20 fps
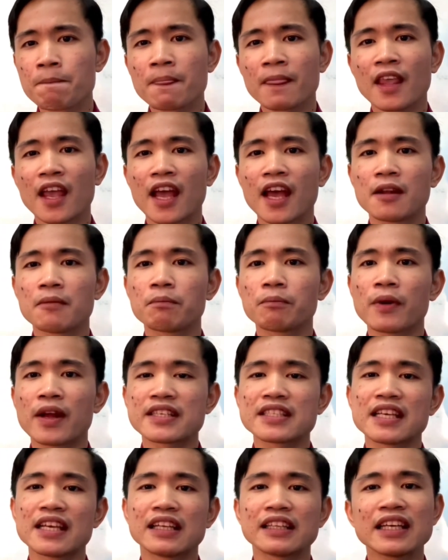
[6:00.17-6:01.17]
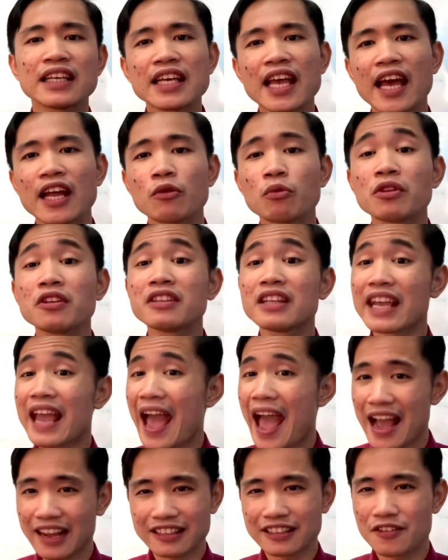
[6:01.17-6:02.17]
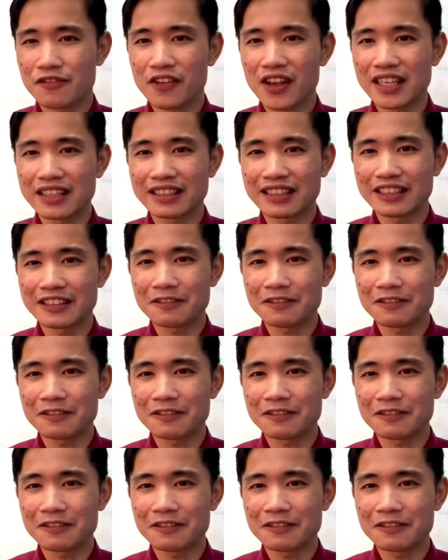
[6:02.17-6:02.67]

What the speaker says: and pressing it again will deactivate it.